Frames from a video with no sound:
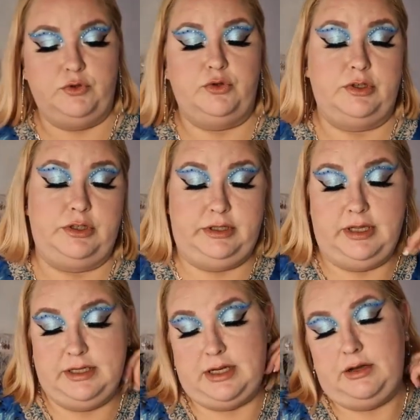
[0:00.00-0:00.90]
took
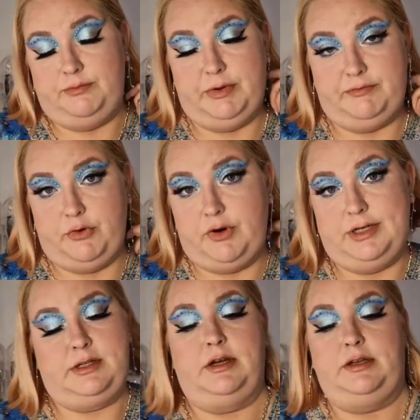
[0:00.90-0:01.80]
these out before I
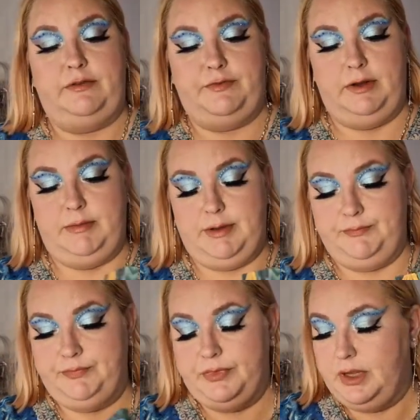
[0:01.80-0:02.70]
started filming.
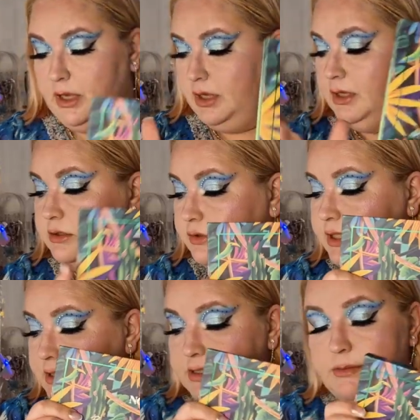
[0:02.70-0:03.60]
So
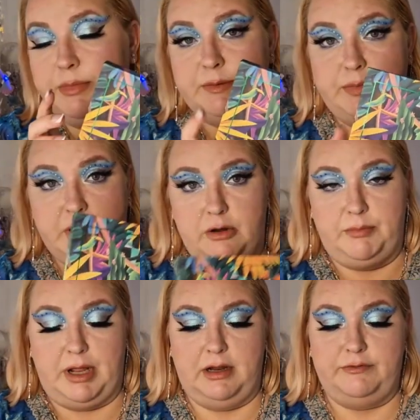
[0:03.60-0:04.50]
this is a bit bigger
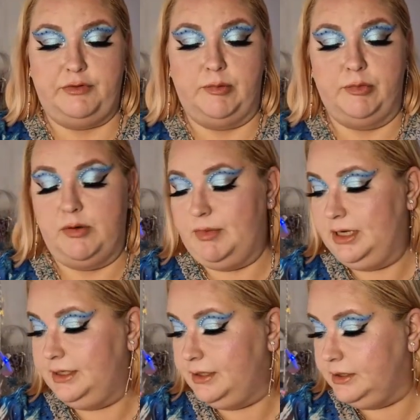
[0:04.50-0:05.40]
palette from
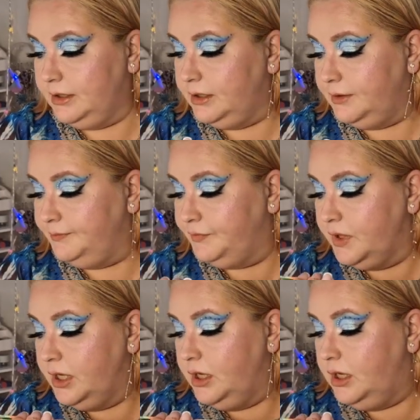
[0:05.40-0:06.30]
NOMAD,
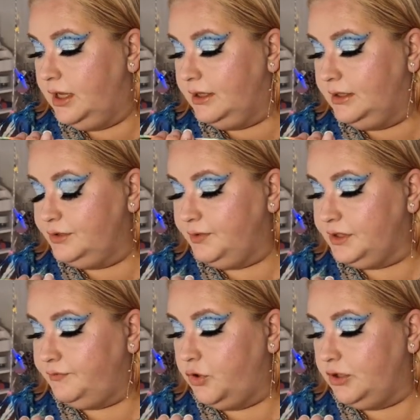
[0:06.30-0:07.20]
and this
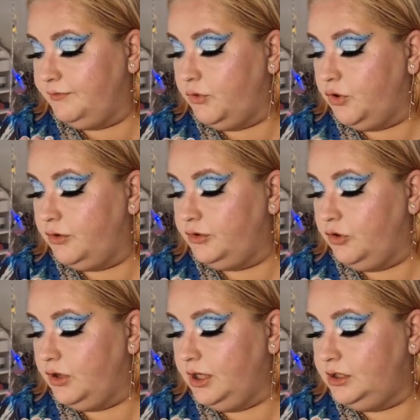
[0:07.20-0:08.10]
was
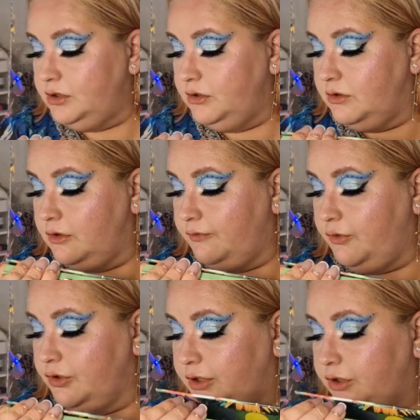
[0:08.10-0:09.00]
$44 or
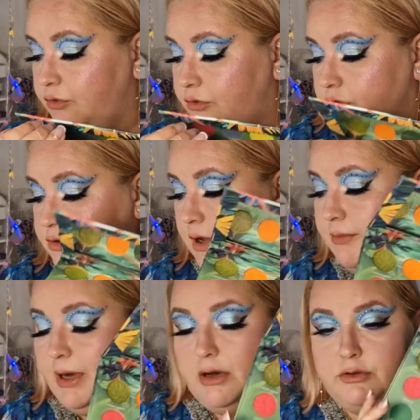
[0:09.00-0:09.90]
40 euros
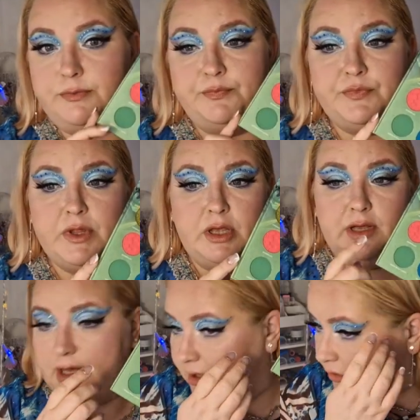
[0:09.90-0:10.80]
about.
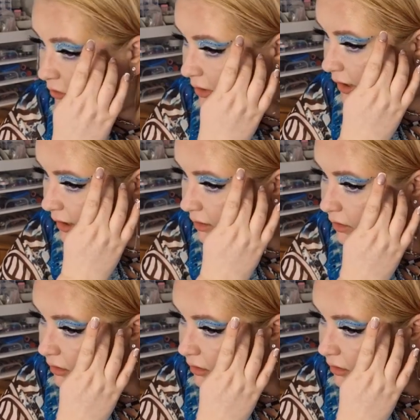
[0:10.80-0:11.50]
And all the